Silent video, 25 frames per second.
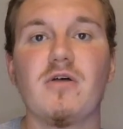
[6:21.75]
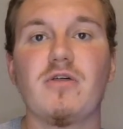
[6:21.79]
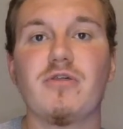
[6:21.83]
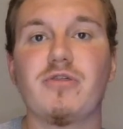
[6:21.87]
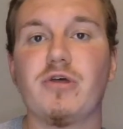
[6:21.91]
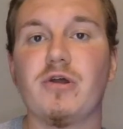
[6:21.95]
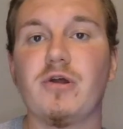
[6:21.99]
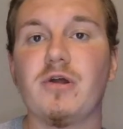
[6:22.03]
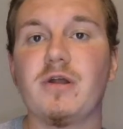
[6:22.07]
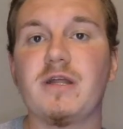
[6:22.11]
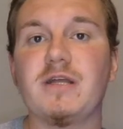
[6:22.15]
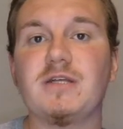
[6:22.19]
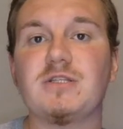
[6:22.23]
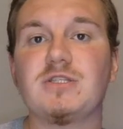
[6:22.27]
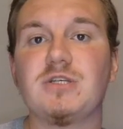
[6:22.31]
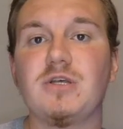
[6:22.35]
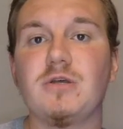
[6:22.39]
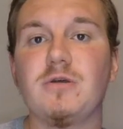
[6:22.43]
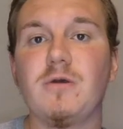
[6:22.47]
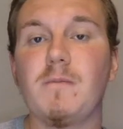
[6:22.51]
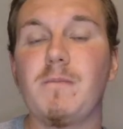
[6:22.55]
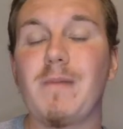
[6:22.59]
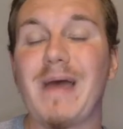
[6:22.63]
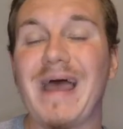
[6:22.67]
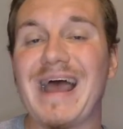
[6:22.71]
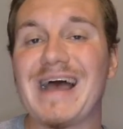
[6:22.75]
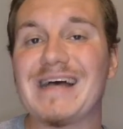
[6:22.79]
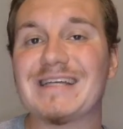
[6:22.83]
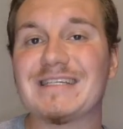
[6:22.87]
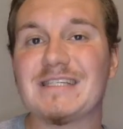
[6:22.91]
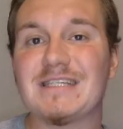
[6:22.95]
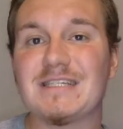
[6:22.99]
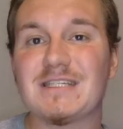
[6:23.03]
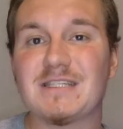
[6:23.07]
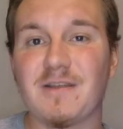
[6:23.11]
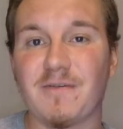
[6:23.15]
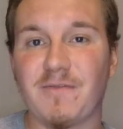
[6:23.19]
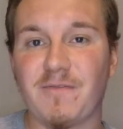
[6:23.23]
32
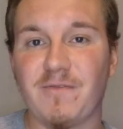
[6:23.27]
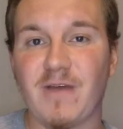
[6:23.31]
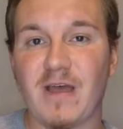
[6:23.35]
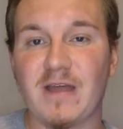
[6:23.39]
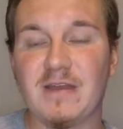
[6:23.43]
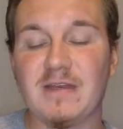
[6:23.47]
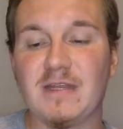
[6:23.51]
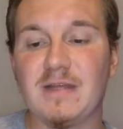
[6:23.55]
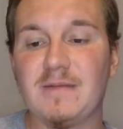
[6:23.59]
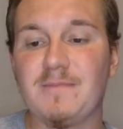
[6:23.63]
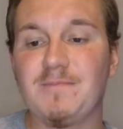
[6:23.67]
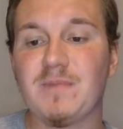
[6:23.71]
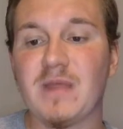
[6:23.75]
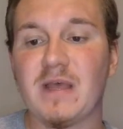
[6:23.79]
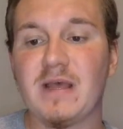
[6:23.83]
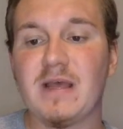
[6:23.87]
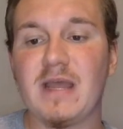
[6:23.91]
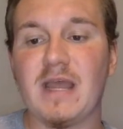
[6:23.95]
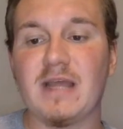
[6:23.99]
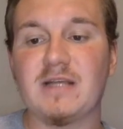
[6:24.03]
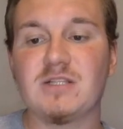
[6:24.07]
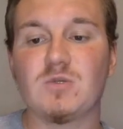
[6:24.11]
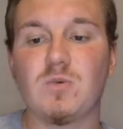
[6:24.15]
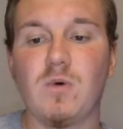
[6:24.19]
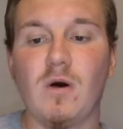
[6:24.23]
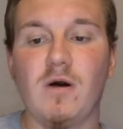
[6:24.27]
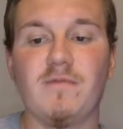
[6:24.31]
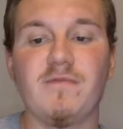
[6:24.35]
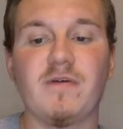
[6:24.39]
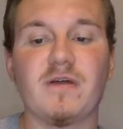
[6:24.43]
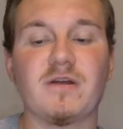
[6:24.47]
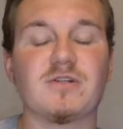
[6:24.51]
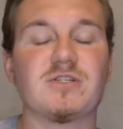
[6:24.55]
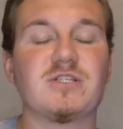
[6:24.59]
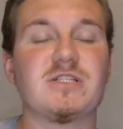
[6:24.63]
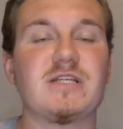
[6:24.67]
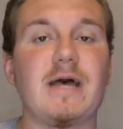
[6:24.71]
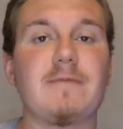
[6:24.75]
passes defended and 12
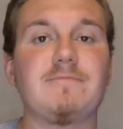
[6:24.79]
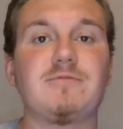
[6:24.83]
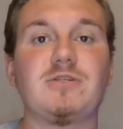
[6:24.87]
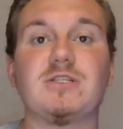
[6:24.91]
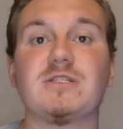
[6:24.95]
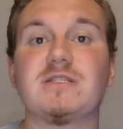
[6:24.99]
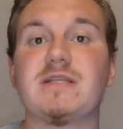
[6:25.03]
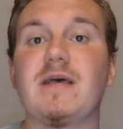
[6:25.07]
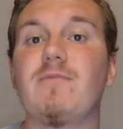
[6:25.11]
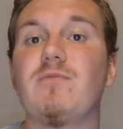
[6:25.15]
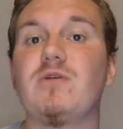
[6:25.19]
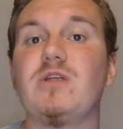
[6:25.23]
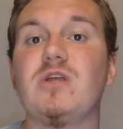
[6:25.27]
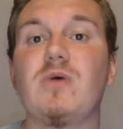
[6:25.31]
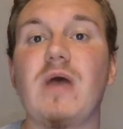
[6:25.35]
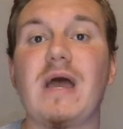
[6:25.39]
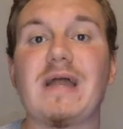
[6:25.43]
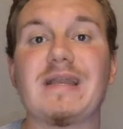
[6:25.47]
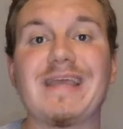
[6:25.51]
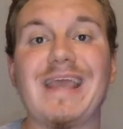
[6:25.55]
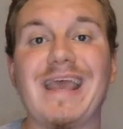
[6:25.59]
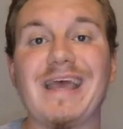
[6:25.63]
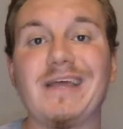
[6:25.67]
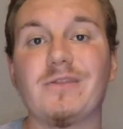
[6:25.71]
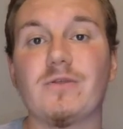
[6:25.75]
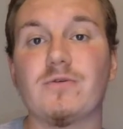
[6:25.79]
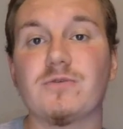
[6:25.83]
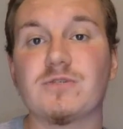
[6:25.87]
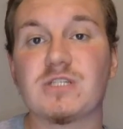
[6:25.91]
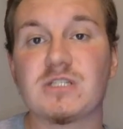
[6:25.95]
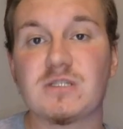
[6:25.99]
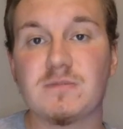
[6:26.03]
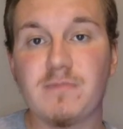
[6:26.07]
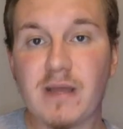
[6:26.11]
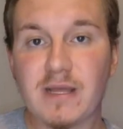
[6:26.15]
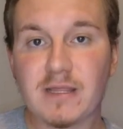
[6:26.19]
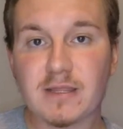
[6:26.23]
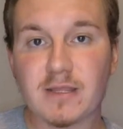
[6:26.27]
interceptions. Then when you add Kendall
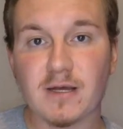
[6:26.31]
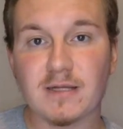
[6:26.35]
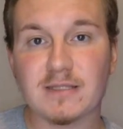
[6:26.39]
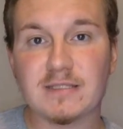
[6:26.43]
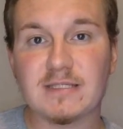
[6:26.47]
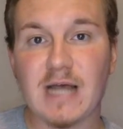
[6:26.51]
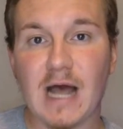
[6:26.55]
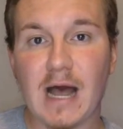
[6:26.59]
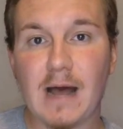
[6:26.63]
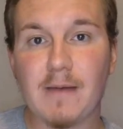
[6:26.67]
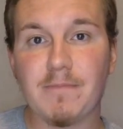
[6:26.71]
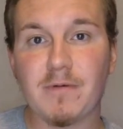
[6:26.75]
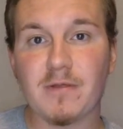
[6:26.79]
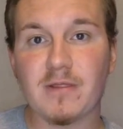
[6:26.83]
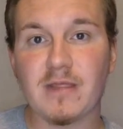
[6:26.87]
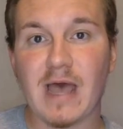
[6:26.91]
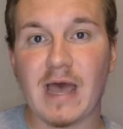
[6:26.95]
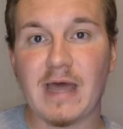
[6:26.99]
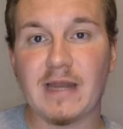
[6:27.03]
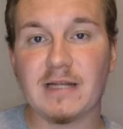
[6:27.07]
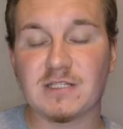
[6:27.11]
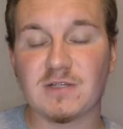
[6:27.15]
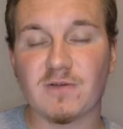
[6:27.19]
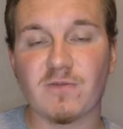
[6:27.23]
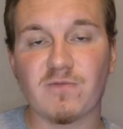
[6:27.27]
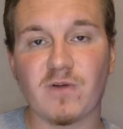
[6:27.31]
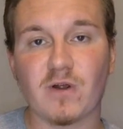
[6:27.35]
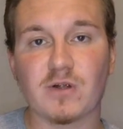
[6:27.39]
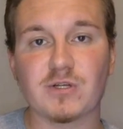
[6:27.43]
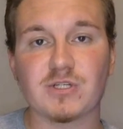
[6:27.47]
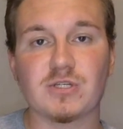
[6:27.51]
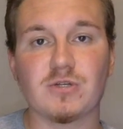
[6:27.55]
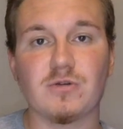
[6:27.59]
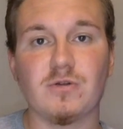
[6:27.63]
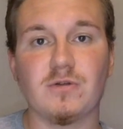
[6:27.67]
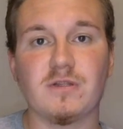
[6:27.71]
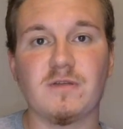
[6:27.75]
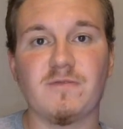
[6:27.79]
Smith on top of that as a
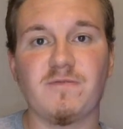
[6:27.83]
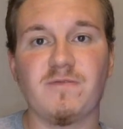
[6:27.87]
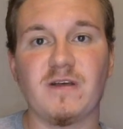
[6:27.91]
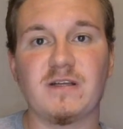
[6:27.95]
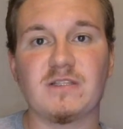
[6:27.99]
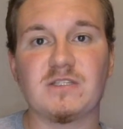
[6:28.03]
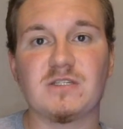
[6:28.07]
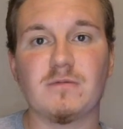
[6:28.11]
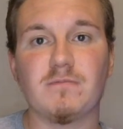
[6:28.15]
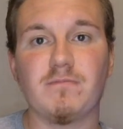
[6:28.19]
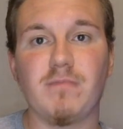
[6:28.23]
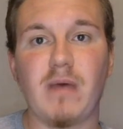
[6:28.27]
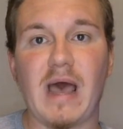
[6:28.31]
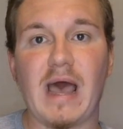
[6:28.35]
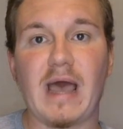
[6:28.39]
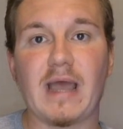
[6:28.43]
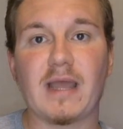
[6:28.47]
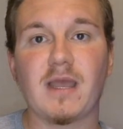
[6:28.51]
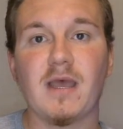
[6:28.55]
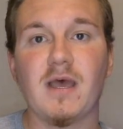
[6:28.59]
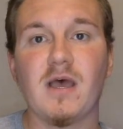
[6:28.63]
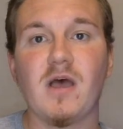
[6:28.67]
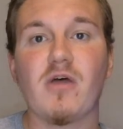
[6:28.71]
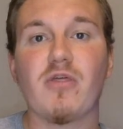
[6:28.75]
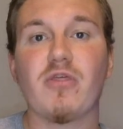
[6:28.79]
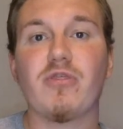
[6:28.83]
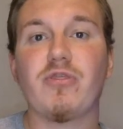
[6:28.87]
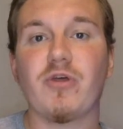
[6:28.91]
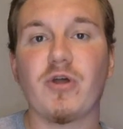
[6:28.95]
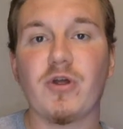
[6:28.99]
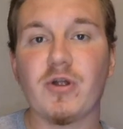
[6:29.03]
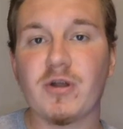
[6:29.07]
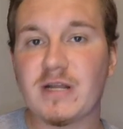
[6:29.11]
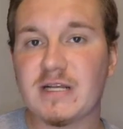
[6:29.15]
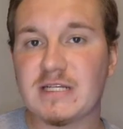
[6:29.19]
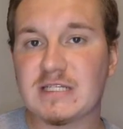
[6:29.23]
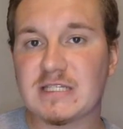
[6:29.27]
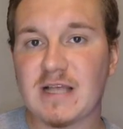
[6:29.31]
versatile defensive back,
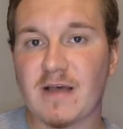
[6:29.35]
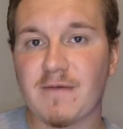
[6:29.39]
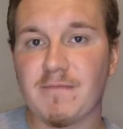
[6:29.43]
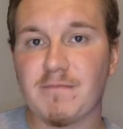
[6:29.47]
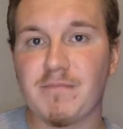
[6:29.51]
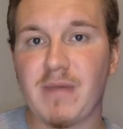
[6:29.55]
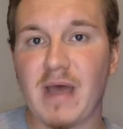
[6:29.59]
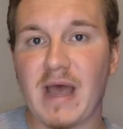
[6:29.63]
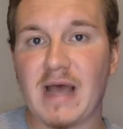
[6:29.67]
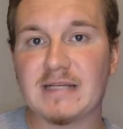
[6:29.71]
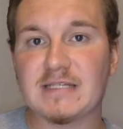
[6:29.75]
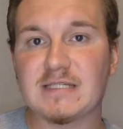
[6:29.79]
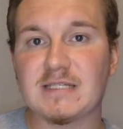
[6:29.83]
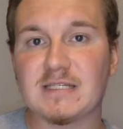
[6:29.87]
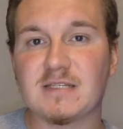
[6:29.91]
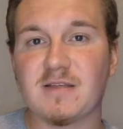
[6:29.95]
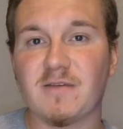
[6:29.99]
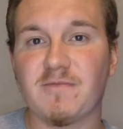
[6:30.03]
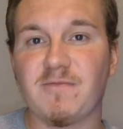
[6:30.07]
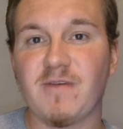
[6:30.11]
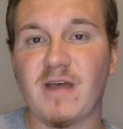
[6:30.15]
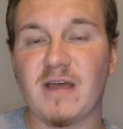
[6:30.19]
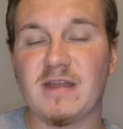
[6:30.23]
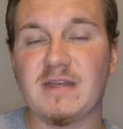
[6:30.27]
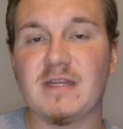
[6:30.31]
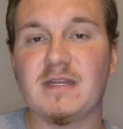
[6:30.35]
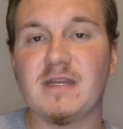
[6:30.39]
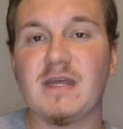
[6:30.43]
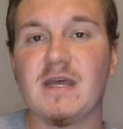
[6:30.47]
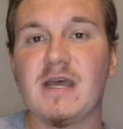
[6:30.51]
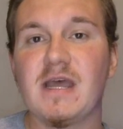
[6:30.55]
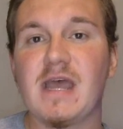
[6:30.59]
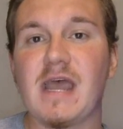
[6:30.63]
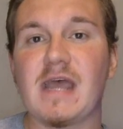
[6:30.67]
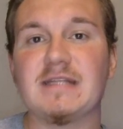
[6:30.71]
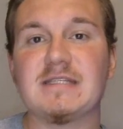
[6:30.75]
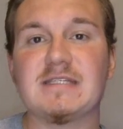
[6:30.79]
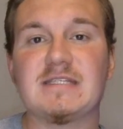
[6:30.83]
37 passes defended
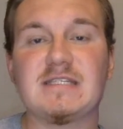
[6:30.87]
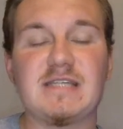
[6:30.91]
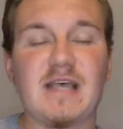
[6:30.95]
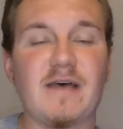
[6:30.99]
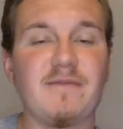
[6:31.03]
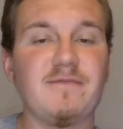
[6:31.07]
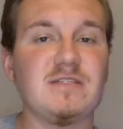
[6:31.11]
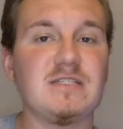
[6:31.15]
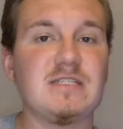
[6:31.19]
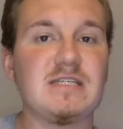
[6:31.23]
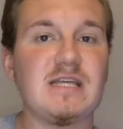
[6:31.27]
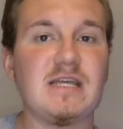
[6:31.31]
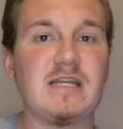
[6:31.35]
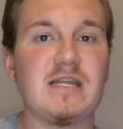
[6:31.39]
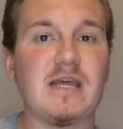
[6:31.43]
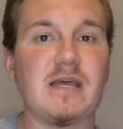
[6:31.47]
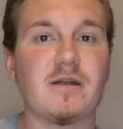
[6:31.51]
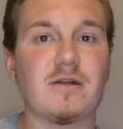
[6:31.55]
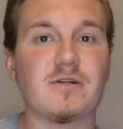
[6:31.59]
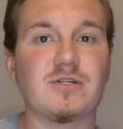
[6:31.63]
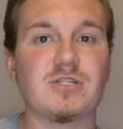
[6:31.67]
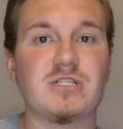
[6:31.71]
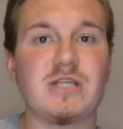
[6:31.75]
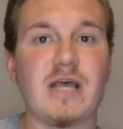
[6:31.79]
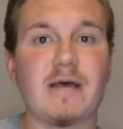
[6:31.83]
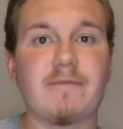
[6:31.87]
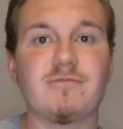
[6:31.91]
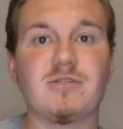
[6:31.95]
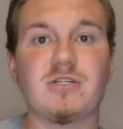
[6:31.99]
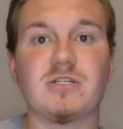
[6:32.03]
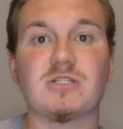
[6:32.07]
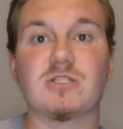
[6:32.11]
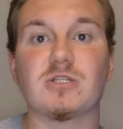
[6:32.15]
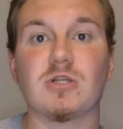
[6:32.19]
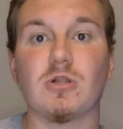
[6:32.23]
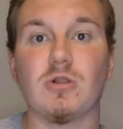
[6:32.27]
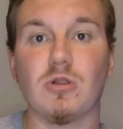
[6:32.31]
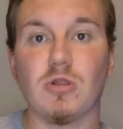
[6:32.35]
and 17
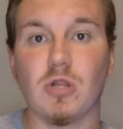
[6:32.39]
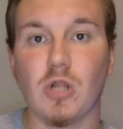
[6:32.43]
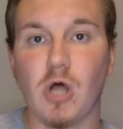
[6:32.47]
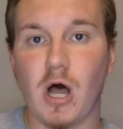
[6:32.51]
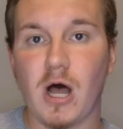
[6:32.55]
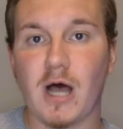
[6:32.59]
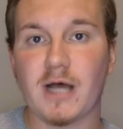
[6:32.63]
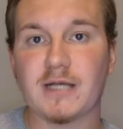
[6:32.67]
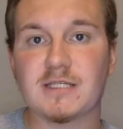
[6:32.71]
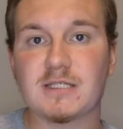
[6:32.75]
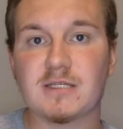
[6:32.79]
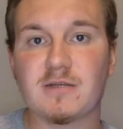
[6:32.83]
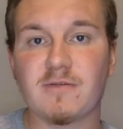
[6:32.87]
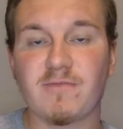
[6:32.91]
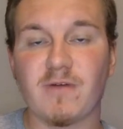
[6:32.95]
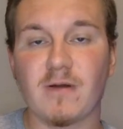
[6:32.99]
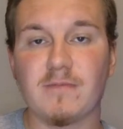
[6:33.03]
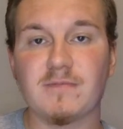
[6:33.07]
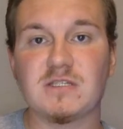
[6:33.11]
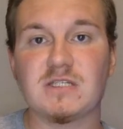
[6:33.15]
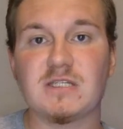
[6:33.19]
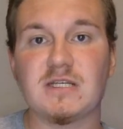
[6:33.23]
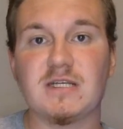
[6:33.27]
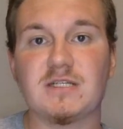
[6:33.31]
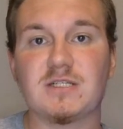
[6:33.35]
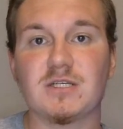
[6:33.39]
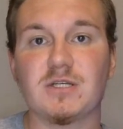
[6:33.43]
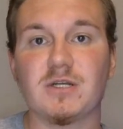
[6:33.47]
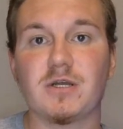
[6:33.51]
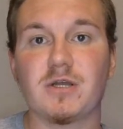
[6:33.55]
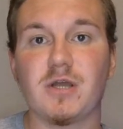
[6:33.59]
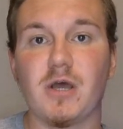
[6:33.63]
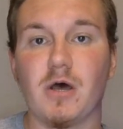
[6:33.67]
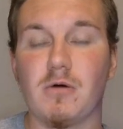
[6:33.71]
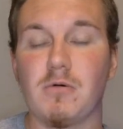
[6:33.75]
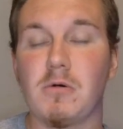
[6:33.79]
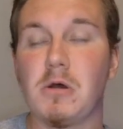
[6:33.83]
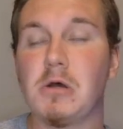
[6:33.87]
interceptions lost from a season
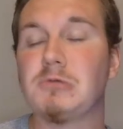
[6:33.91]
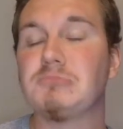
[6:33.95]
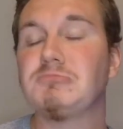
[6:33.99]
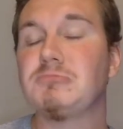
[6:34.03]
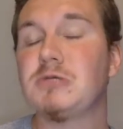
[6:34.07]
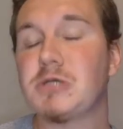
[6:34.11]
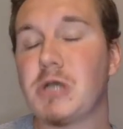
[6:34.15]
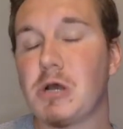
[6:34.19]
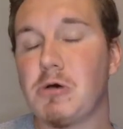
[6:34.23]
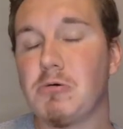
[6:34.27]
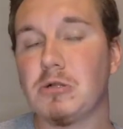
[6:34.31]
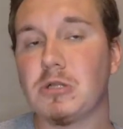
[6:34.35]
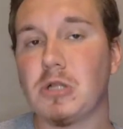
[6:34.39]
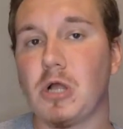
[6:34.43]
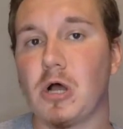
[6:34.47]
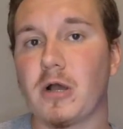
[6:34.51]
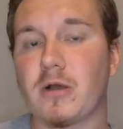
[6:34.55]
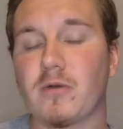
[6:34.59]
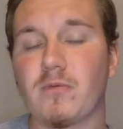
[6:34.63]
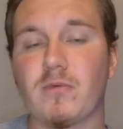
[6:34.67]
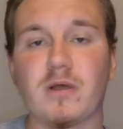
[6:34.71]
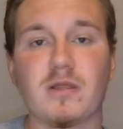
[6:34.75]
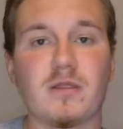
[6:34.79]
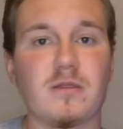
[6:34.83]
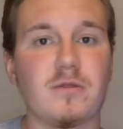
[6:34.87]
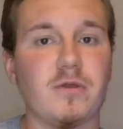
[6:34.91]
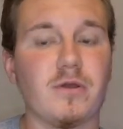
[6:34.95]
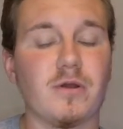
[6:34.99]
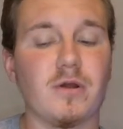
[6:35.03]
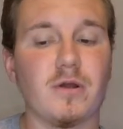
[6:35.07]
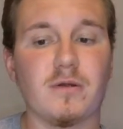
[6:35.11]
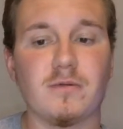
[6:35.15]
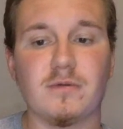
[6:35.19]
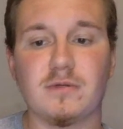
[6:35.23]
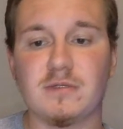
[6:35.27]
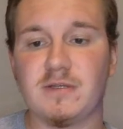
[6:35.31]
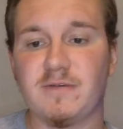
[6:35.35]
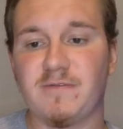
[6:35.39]
ago. To go along with
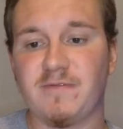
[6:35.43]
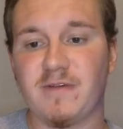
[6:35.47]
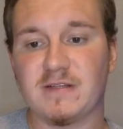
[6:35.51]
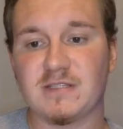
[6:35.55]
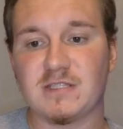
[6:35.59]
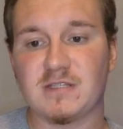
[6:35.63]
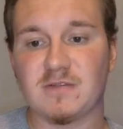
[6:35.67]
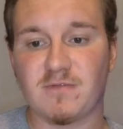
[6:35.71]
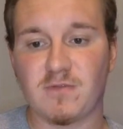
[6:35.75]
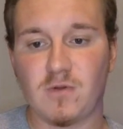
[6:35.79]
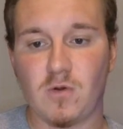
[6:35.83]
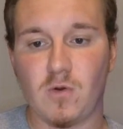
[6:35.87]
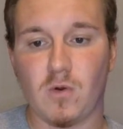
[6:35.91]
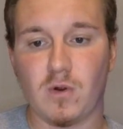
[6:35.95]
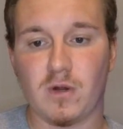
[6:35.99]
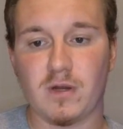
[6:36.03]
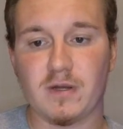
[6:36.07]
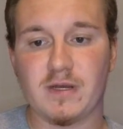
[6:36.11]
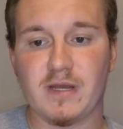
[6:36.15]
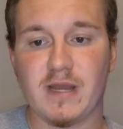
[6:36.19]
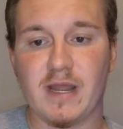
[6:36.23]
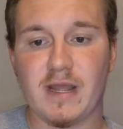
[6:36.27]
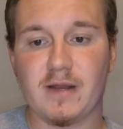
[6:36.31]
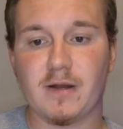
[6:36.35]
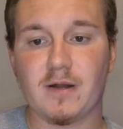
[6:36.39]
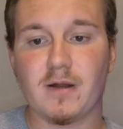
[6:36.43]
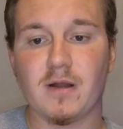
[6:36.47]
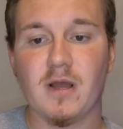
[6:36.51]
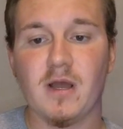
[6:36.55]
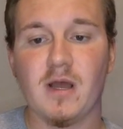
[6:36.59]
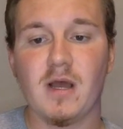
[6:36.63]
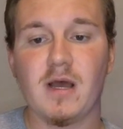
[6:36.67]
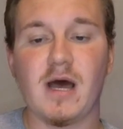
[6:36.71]
your defensive coordinator.